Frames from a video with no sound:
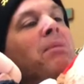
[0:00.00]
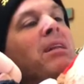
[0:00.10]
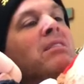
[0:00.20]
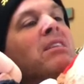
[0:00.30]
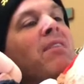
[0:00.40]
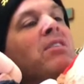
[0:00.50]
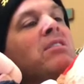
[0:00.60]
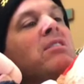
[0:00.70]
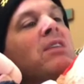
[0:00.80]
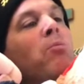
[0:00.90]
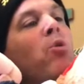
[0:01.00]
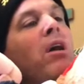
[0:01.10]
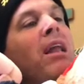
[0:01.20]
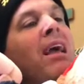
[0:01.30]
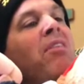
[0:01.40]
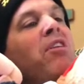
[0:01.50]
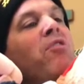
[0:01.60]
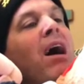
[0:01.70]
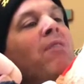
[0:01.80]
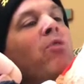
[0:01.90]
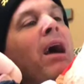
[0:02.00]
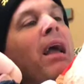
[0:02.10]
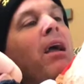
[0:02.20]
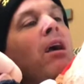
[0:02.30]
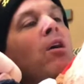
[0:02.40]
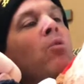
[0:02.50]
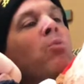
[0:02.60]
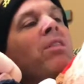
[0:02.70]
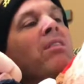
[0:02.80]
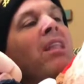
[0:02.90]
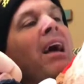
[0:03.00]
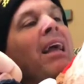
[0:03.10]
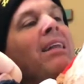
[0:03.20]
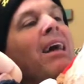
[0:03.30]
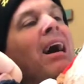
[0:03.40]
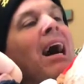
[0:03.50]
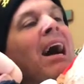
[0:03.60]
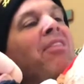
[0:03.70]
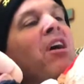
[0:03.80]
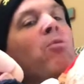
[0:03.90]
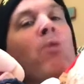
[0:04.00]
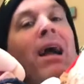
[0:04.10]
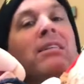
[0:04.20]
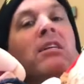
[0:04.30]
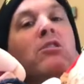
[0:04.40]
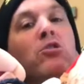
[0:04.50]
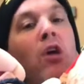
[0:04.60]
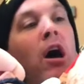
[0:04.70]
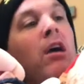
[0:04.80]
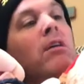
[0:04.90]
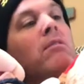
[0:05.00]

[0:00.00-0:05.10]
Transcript: to discover someone in the driveway with a light on their wrecked truck.